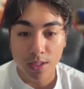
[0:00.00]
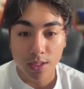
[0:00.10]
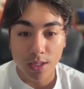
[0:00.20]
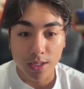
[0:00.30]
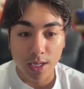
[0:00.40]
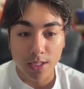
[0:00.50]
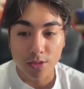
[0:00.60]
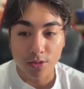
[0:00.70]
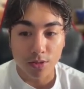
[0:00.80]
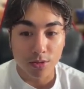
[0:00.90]
And ads
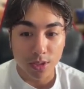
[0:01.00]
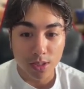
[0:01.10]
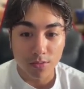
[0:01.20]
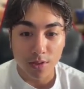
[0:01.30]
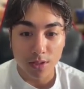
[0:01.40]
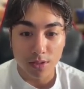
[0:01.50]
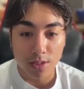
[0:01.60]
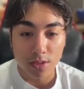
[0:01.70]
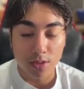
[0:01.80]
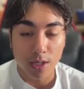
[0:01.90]
are only as affected
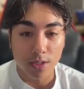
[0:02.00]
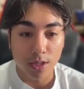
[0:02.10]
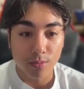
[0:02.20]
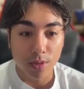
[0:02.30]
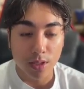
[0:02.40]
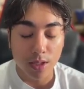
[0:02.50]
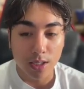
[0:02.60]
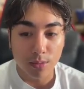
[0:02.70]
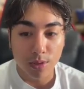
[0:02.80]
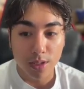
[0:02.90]
as your ad copy and
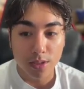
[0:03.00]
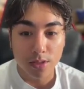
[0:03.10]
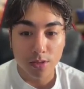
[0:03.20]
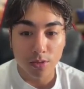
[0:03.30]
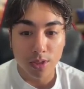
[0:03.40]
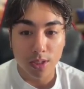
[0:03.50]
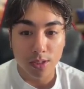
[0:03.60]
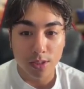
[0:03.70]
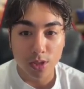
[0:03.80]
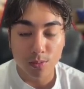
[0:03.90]
landing page. So
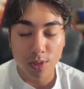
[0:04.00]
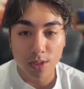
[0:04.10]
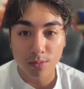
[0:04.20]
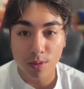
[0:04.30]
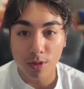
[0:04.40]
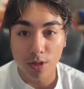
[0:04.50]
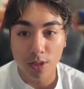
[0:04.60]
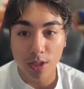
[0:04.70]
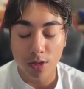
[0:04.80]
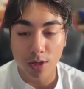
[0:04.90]
again, just because people are
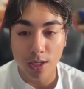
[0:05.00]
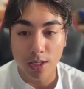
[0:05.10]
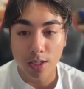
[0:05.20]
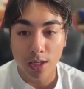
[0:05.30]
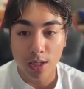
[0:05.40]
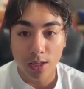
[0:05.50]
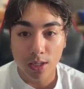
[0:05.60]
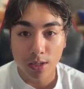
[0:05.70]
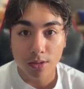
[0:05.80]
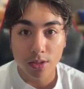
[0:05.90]
clicking your ad
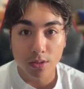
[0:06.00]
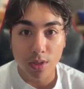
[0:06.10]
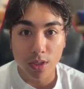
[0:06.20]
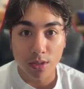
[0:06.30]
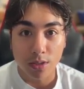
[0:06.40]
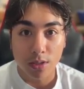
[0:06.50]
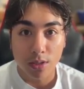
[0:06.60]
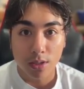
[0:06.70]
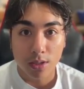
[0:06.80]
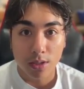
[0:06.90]
doesn't mean
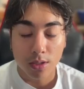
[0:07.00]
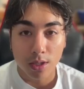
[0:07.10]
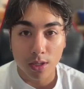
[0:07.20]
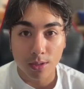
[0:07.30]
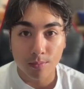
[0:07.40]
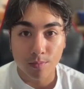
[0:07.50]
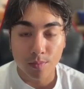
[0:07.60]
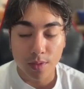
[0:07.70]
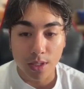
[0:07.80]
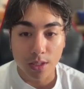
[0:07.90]

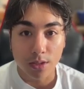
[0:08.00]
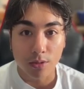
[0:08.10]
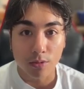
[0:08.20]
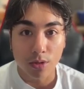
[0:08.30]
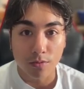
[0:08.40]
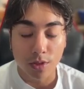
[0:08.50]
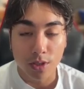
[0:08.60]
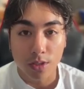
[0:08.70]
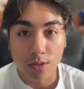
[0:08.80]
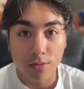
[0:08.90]
that they will
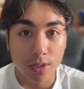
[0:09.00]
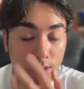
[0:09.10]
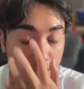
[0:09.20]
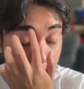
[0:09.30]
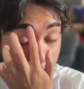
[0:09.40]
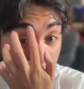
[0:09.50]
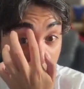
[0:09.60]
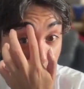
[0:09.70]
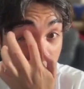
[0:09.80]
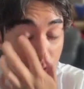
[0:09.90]
convert, right? So
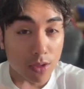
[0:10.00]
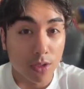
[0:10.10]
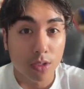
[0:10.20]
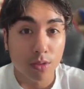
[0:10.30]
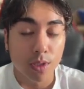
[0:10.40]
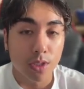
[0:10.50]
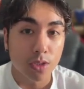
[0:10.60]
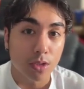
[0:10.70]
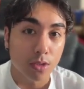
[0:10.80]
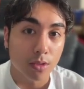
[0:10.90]
you need to make
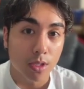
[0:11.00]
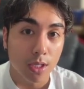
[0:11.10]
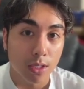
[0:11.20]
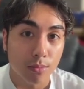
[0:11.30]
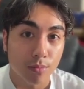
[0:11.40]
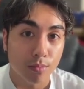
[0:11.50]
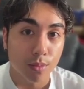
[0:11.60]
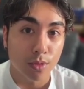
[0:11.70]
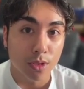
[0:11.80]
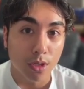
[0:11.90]
sure that
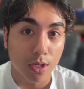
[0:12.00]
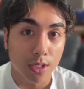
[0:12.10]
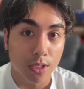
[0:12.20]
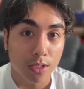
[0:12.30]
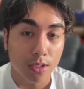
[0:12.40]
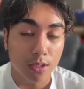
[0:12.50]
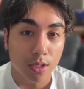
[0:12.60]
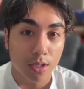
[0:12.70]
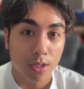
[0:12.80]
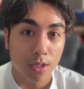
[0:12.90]
both the targeting
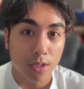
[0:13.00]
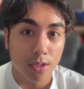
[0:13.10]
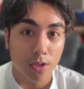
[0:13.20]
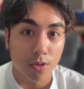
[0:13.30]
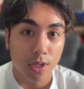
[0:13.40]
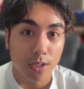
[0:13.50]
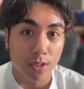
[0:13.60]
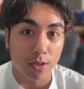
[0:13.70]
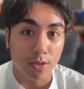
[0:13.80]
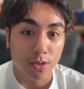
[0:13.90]
is correct and
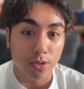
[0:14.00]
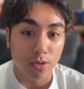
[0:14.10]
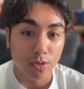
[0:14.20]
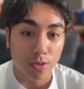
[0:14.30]
also